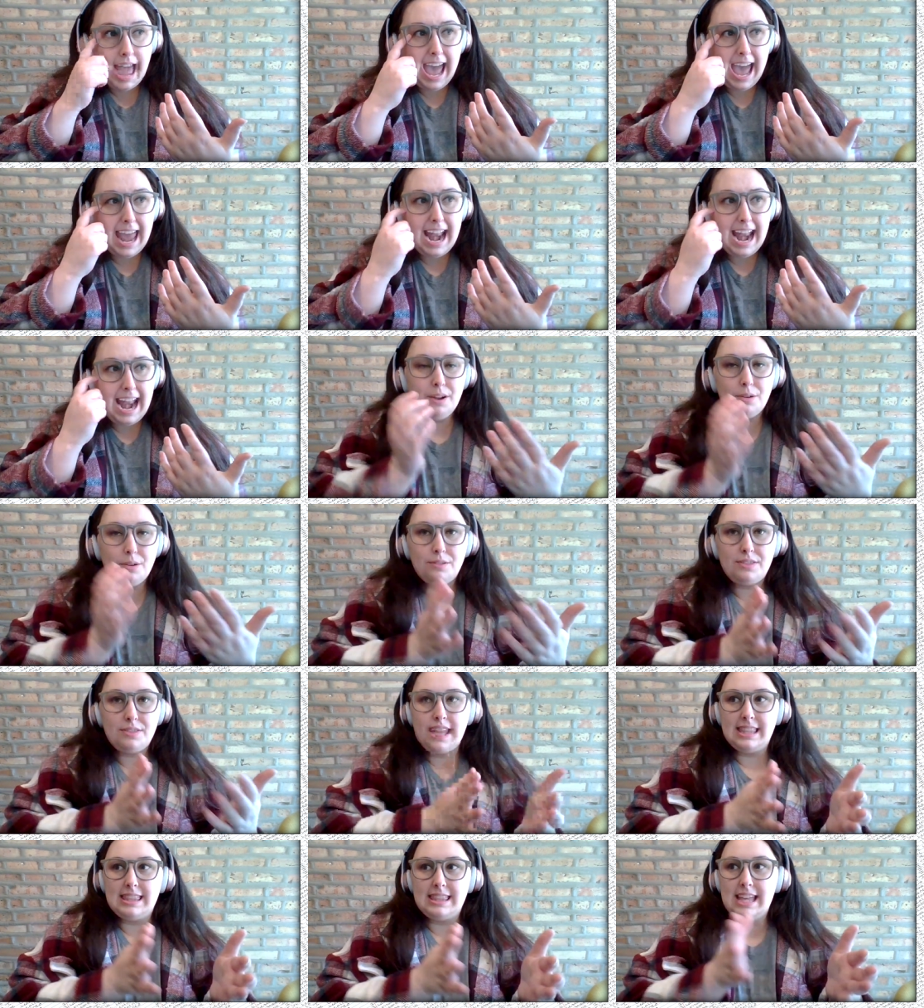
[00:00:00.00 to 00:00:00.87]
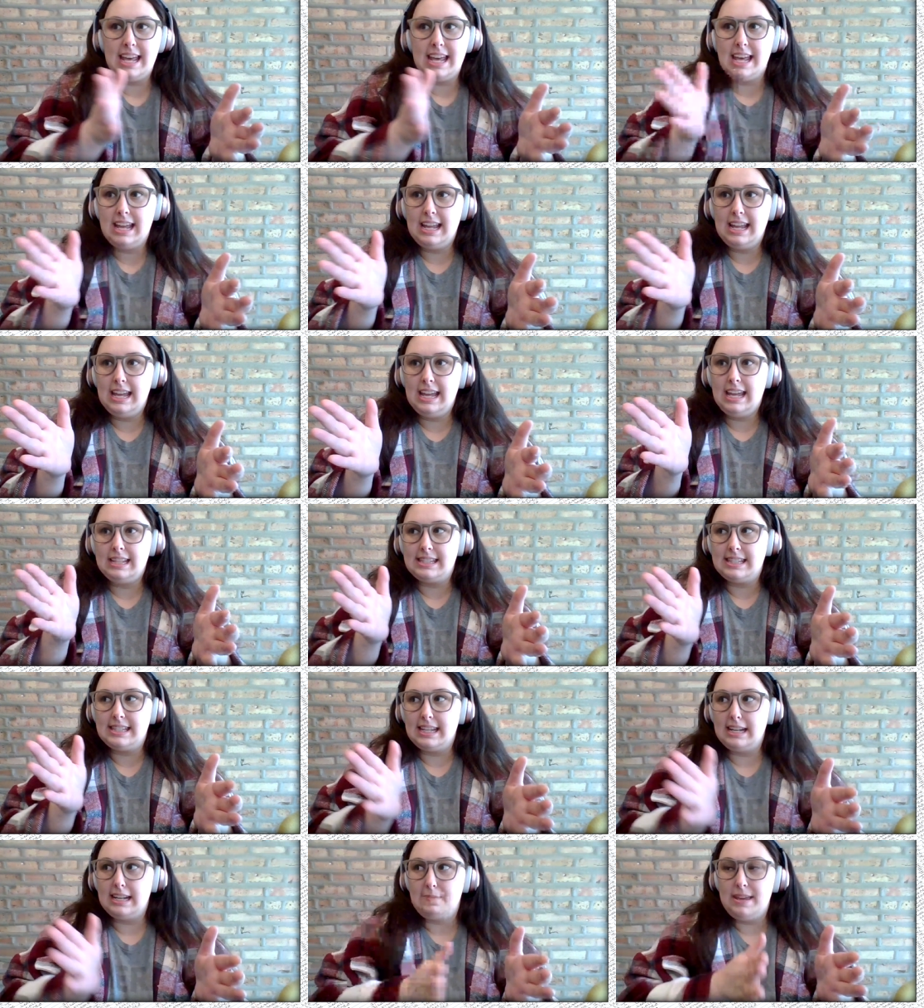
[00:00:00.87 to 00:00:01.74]
And I don't think that
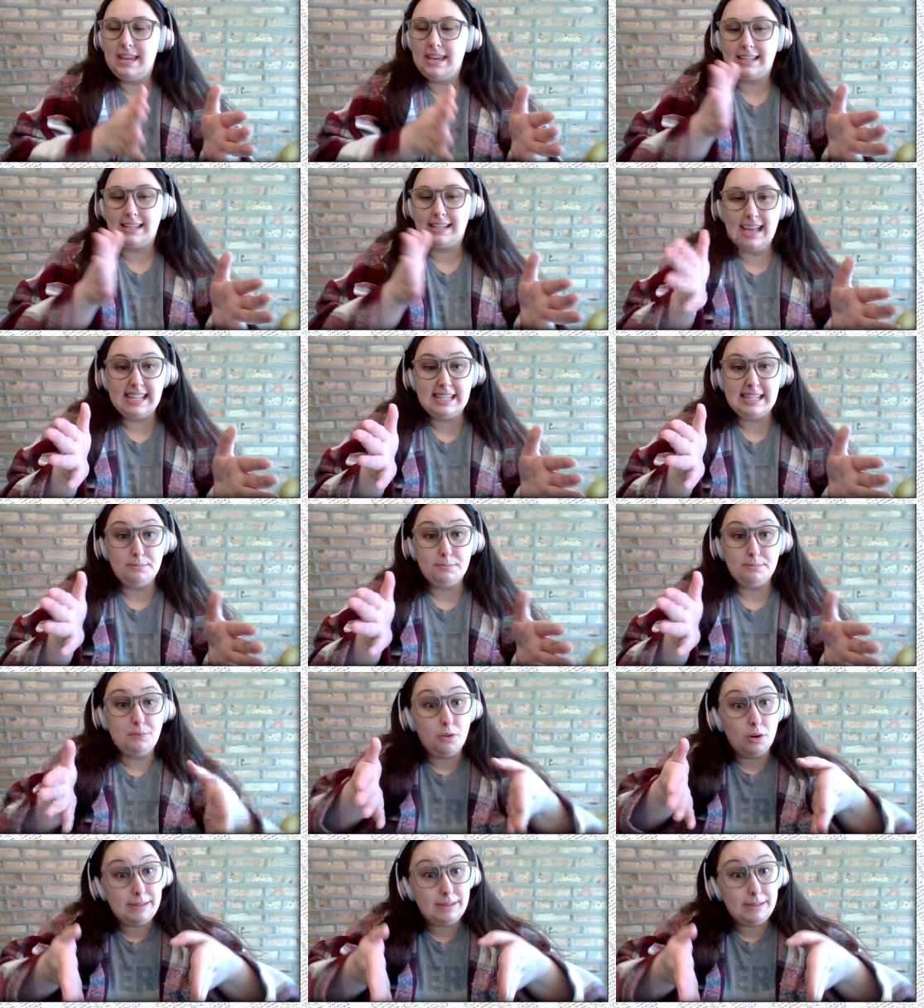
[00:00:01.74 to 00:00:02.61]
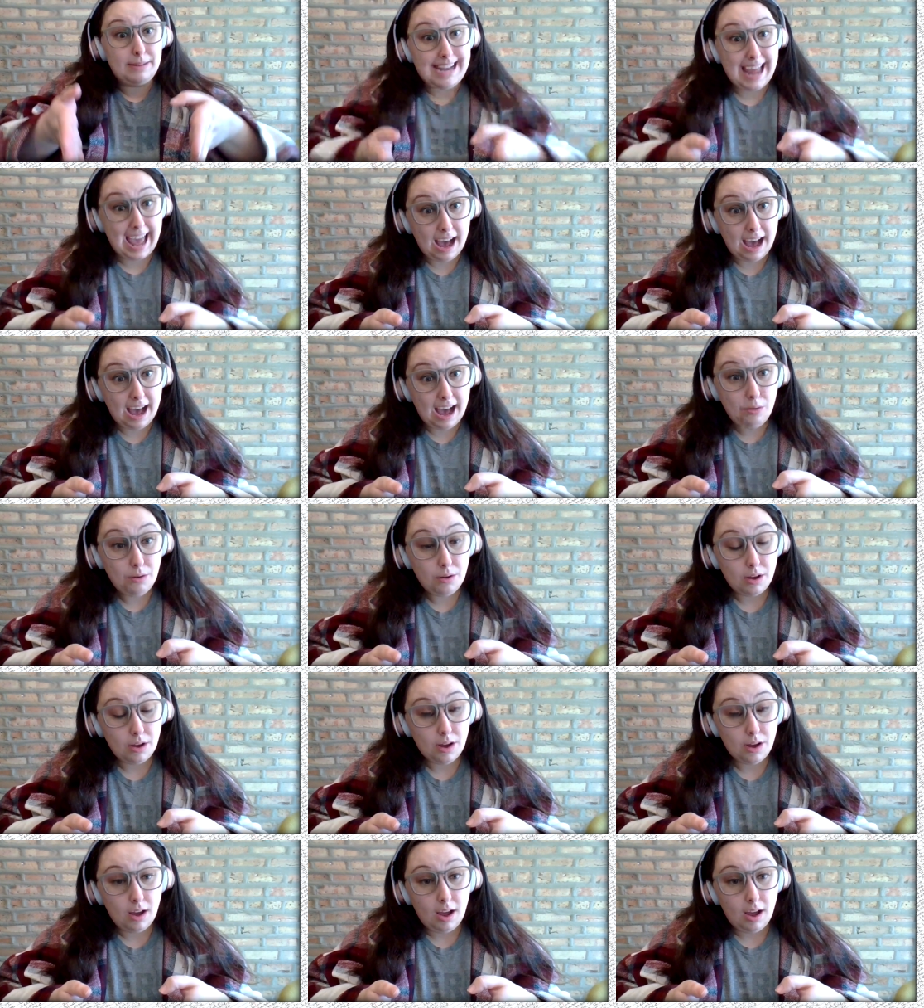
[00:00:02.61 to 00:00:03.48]
it's going to be accessible for me now
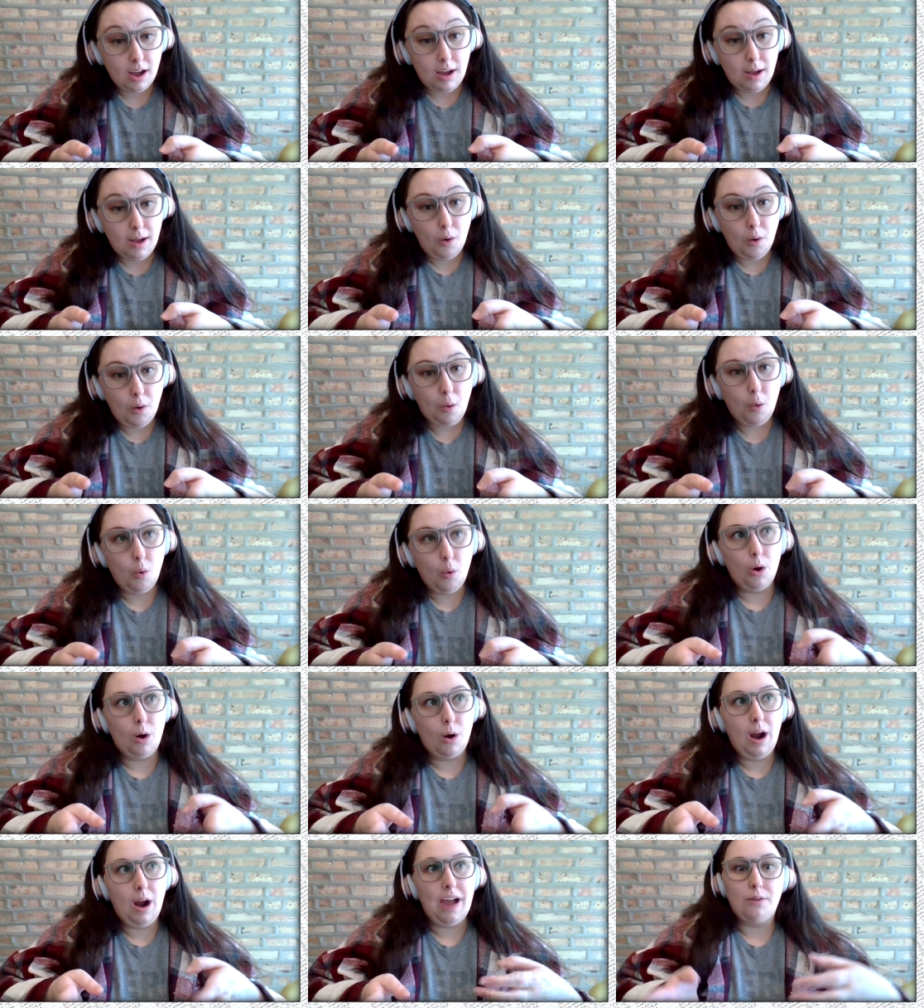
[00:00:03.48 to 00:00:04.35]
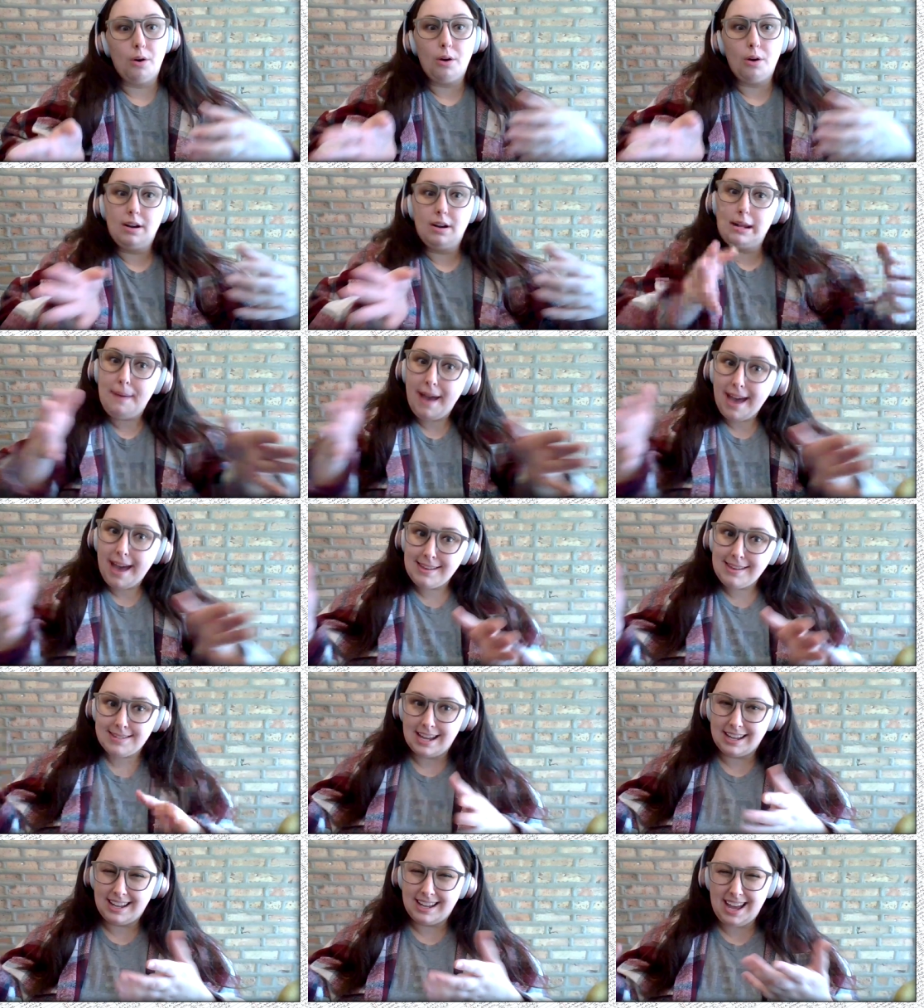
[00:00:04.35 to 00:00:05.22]
or I've already
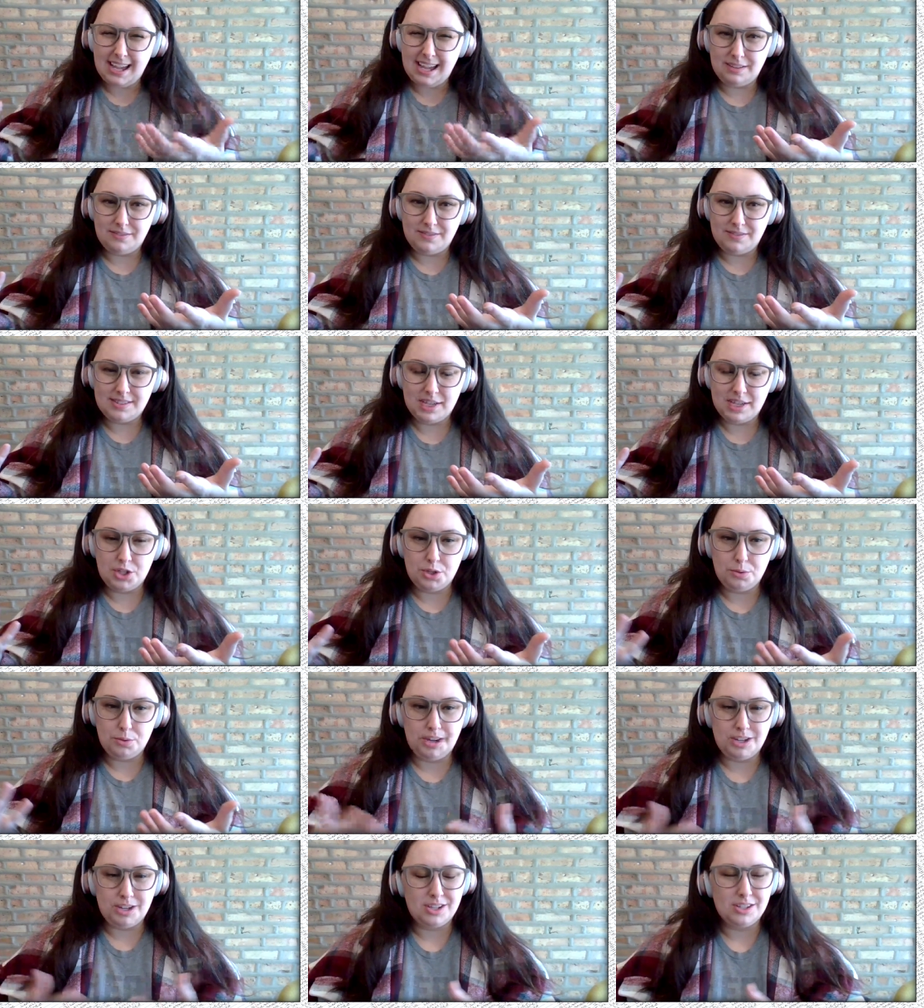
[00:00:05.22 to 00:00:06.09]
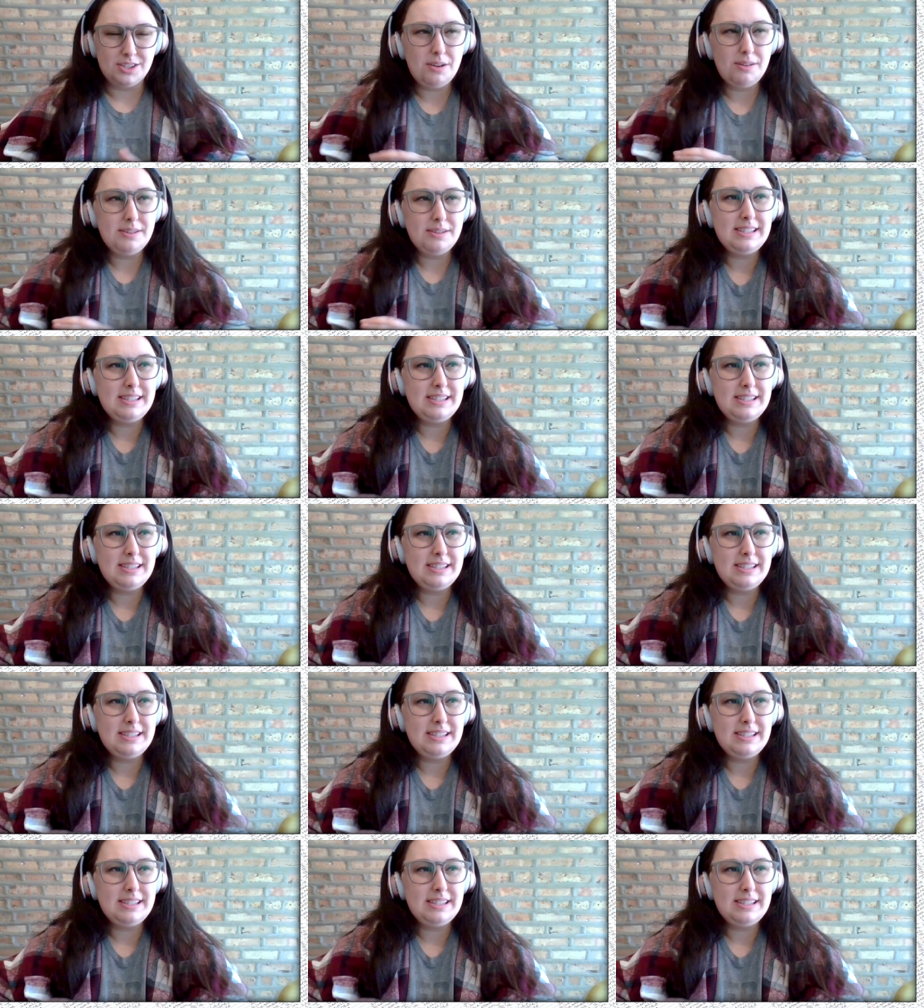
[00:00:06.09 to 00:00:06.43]
passed it kind of a situation. So I